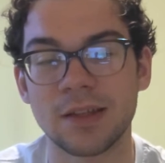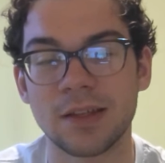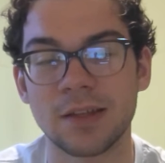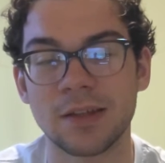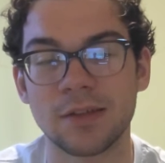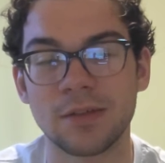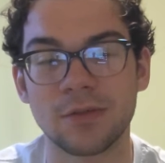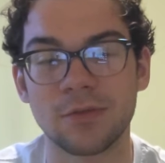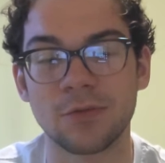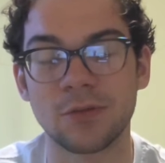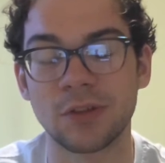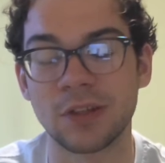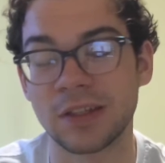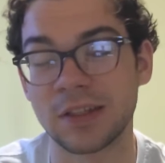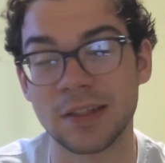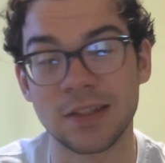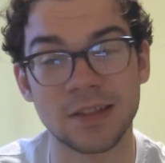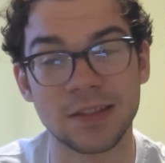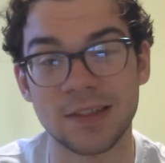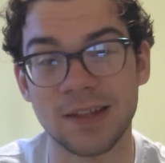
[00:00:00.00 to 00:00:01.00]
it
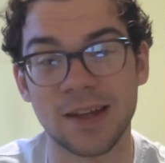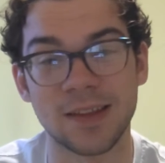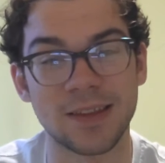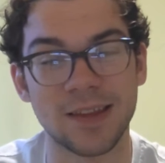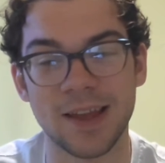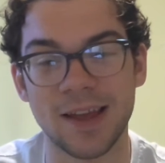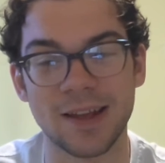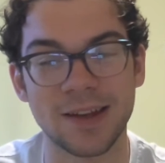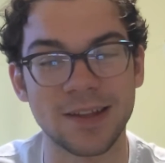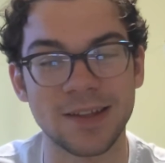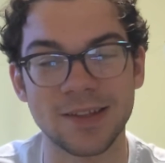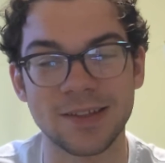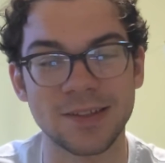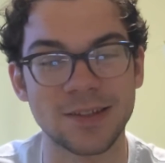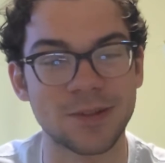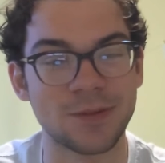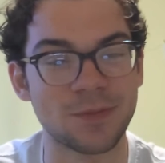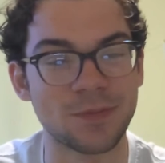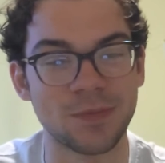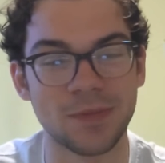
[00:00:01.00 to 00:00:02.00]
really is not that
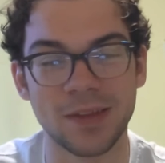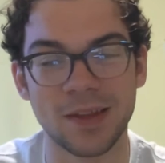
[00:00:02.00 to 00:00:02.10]
easy.